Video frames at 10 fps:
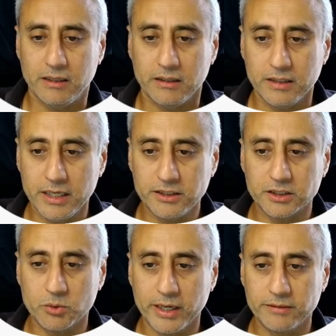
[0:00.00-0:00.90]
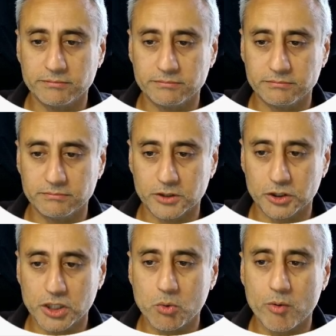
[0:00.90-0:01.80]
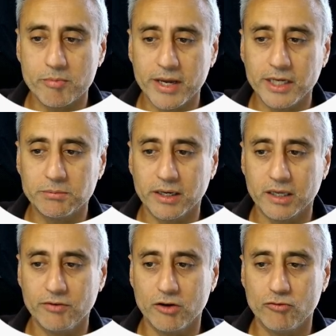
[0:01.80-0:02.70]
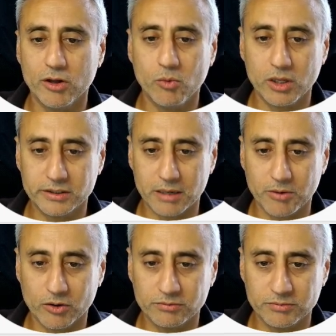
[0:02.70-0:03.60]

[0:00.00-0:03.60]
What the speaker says: the easiest way to show what we mean is by giving a real-world demo.